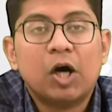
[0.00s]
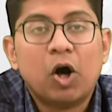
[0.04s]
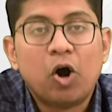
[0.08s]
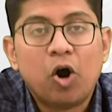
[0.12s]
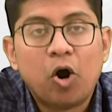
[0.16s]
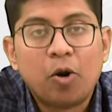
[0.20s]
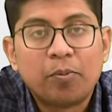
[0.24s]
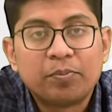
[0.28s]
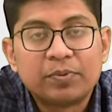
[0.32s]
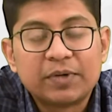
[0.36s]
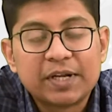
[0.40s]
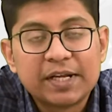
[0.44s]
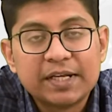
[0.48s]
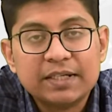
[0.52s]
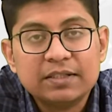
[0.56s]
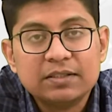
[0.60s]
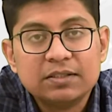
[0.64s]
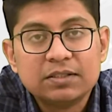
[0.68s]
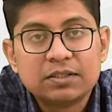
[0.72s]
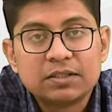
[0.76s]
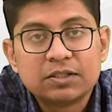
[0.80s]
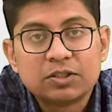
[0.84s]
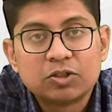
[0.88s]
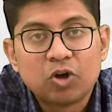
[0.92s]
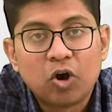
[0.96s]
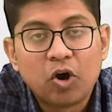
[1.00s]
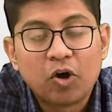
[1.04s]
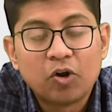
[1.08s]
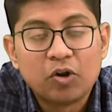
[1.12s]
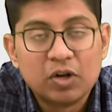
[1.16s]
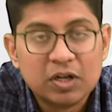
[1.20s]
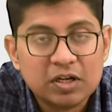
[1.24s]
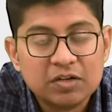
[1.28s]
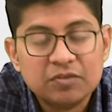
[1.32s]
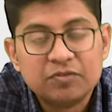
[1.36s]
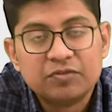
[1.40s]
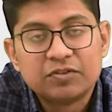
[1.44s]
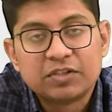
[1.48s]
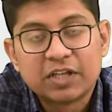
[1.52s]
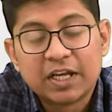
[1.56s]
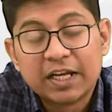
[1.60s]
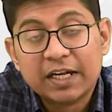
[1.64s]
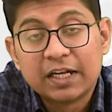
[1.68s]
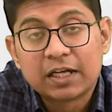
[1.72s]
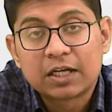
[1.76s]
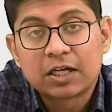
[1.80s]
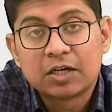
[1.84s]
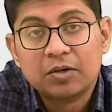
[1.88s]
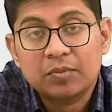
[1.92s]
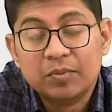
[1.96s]
obtains or lives in
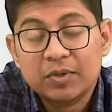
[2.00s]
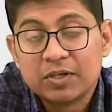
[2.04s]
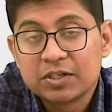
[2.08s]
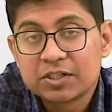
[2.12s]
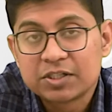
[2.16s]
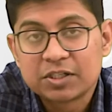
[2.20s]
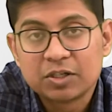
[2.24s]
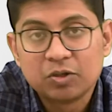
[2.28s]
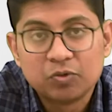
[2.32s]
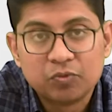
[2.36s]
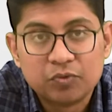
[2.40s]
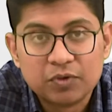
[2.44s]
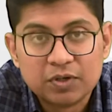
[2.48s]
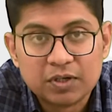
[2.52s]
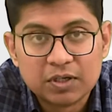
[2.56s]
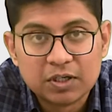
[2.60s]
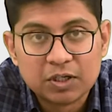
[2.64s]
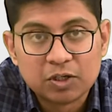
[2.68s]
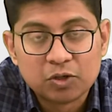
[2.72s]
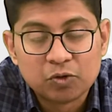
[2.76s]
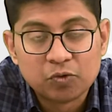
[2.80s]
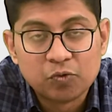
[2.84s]
a commercial world